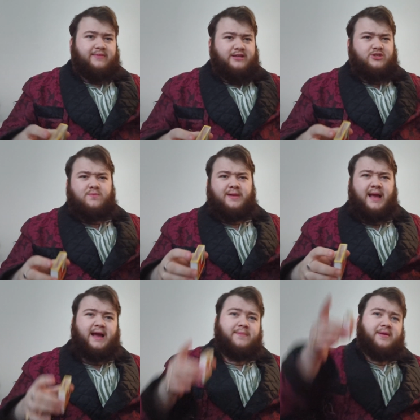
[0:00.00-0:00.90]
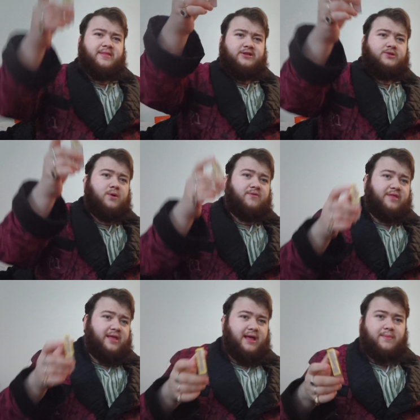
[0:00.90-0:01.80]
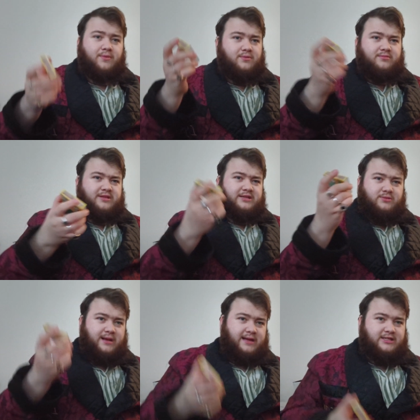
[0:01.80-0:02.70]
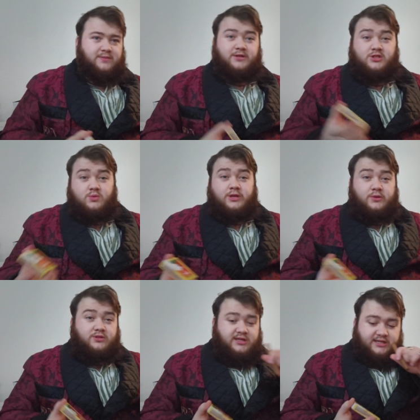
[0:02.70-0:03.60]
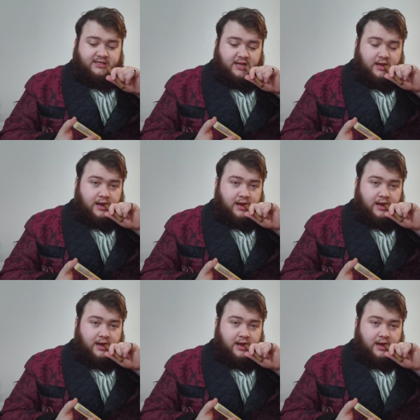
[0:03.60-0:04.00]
there's some behind me and there's some over there, but these were next to me, so we'll use these.